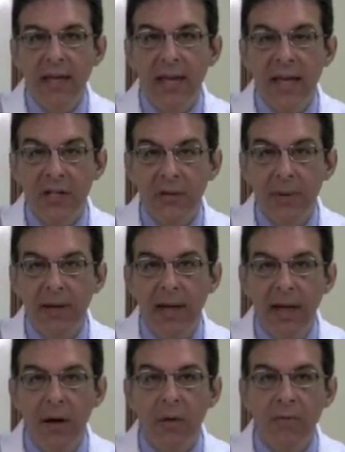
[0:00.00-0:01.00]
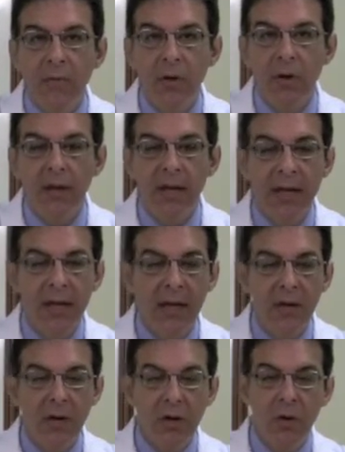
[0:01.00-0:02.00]
has been helpful
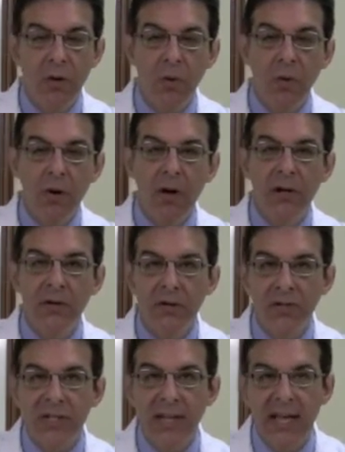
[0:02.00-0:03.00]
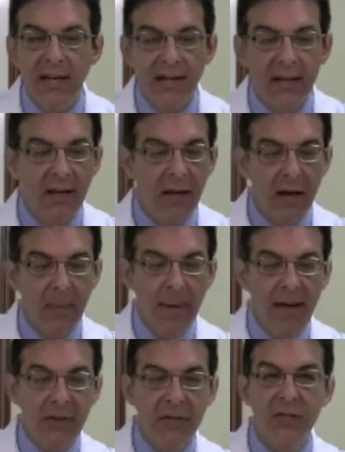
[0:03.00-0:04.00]
in your understanding
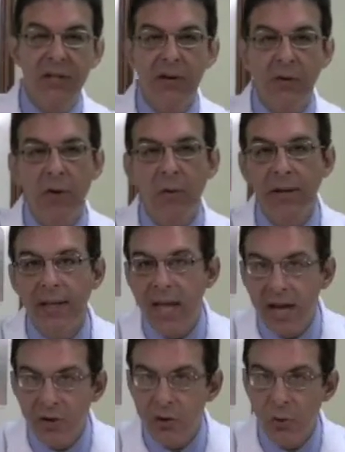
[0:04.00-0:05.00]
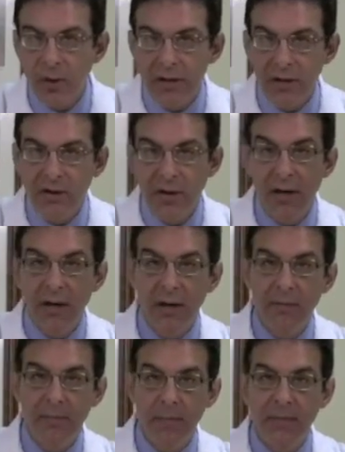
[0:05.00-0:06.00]
about sacroiliac joint
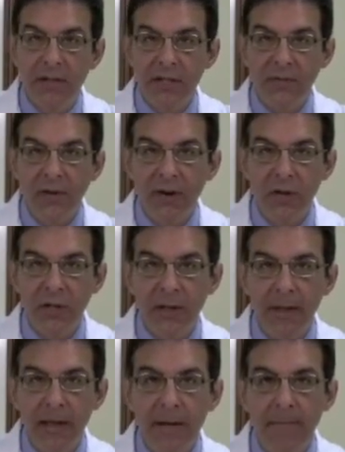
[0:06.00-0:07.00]
dysfunction,